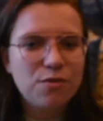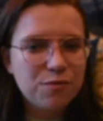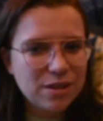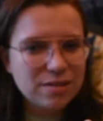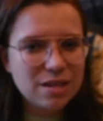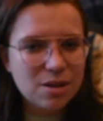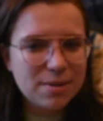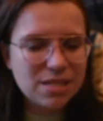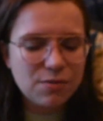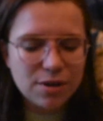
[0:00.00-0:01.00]
feels a little
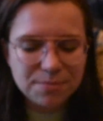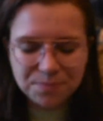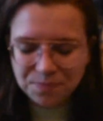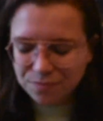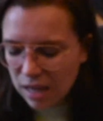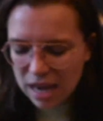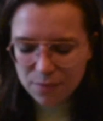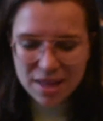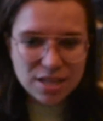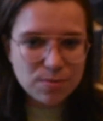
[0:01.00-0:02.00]
bit different.
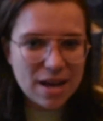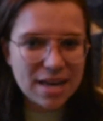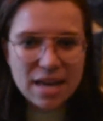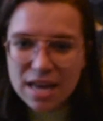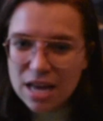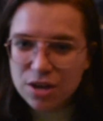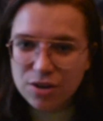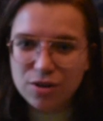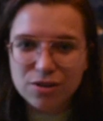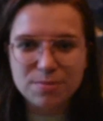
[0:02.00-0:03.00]
Anyway, that's why
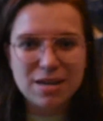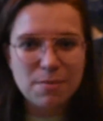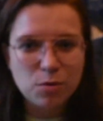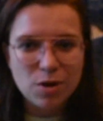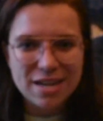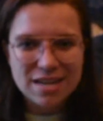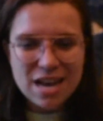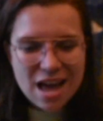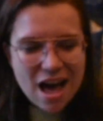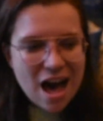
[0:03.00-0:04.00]
New Girl is my number one.
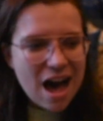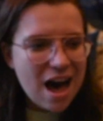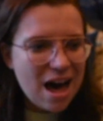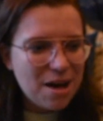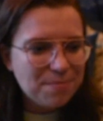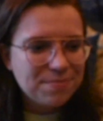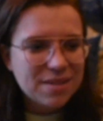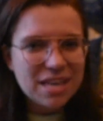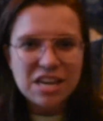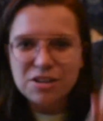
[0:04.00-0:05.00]

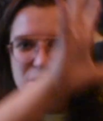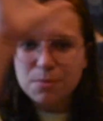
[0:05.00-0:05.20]
Here's the